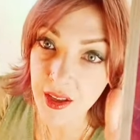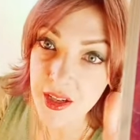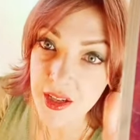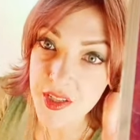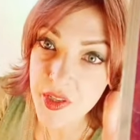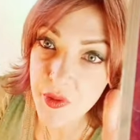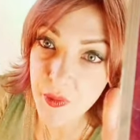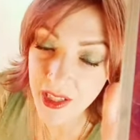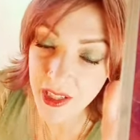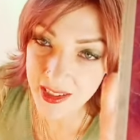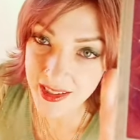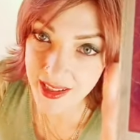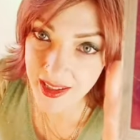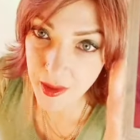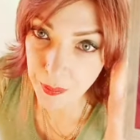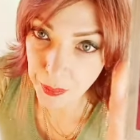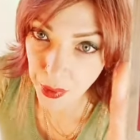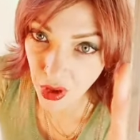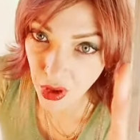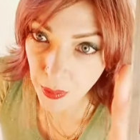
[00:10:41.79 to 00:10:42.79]
So when I see
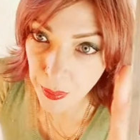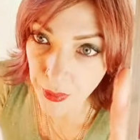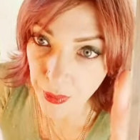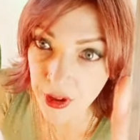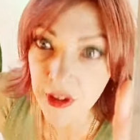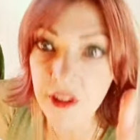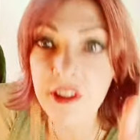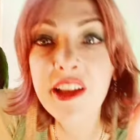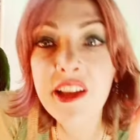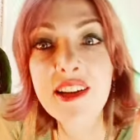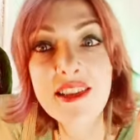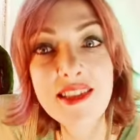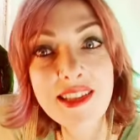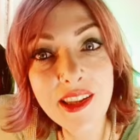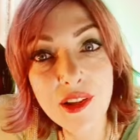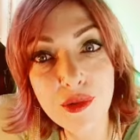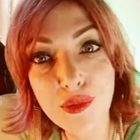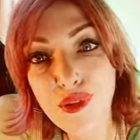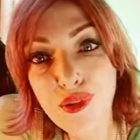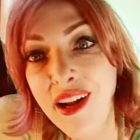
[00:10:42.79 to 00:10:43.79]
the purple and I see
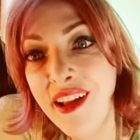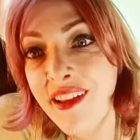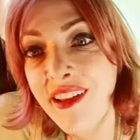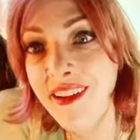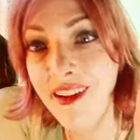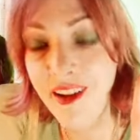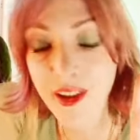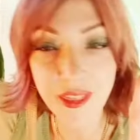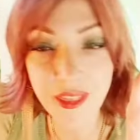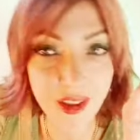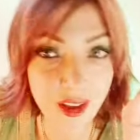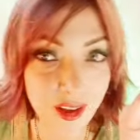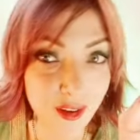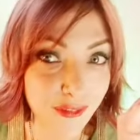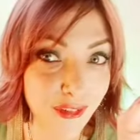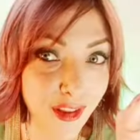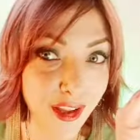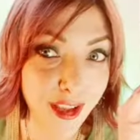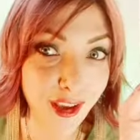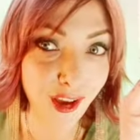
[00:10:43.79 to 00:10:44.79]
the red, I think
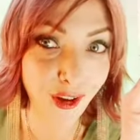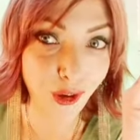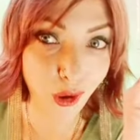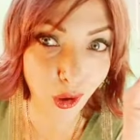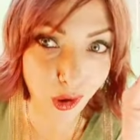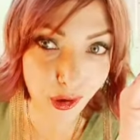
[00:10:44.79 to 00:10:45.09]
of like